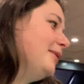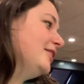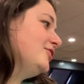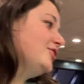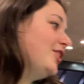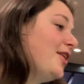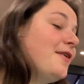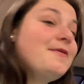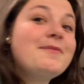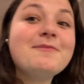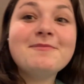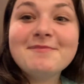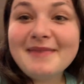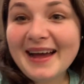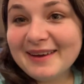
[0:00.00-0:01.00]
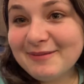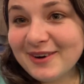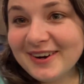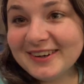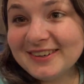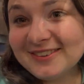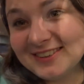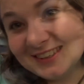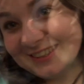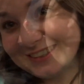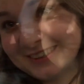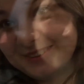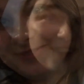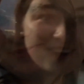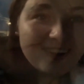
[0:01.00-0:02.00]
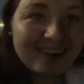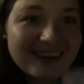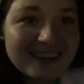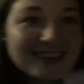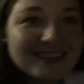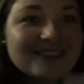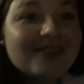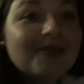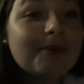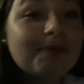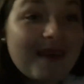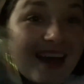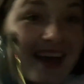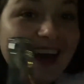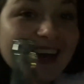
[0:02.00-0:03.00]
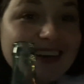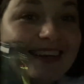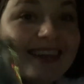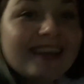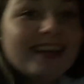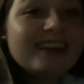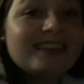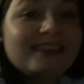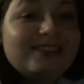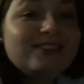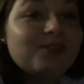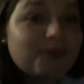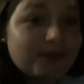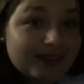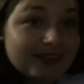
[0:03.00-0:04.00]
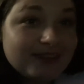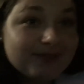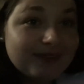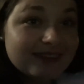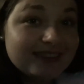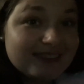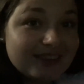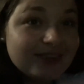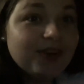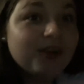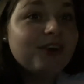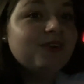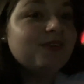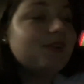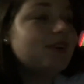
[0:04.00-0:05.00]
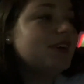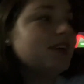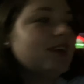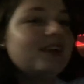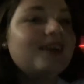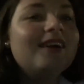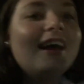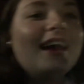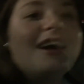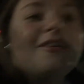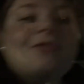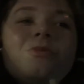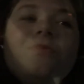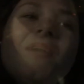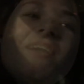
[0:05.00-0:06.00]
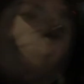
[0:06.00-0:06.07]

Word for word: picture of my margarita. Hi vlog, so we're back. This is a really good Mexican Coke. I have Rebecca.